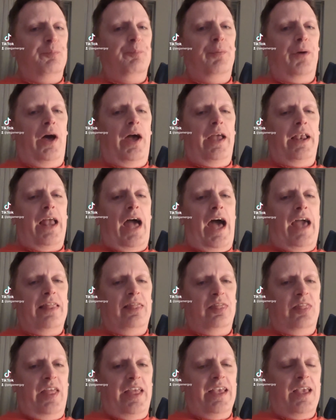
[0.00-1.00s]
but I
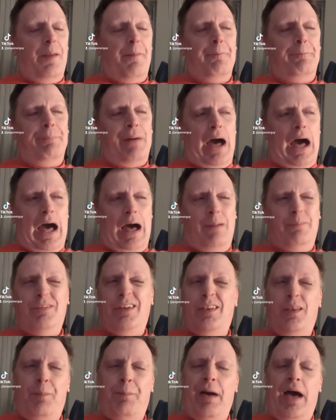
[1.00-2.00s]
think it bombed
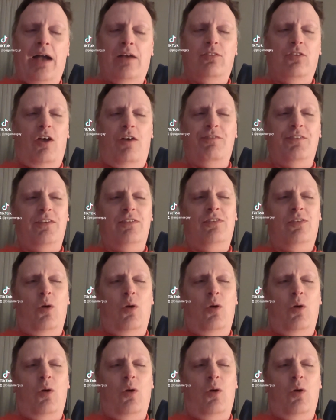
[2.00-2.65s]
in the box office,